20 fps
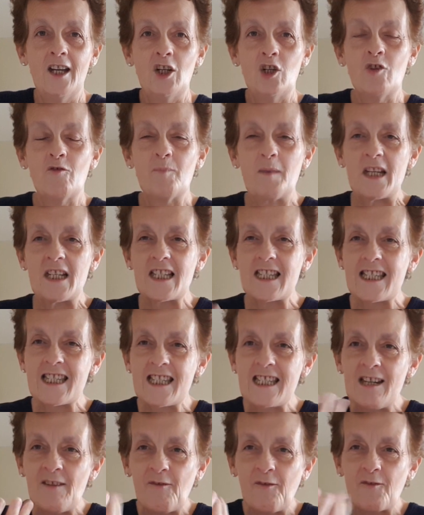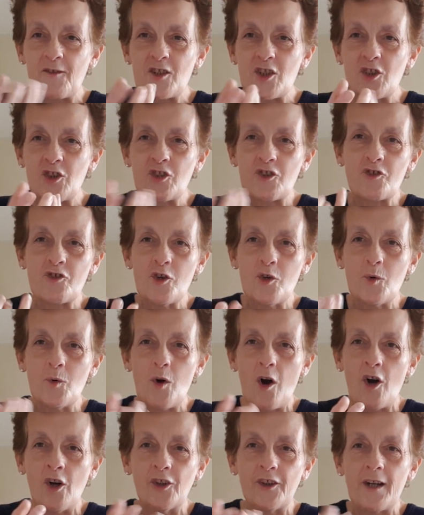You've been sifting
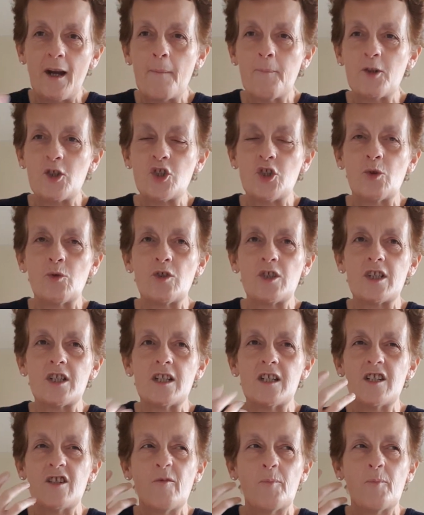through all the opportunities.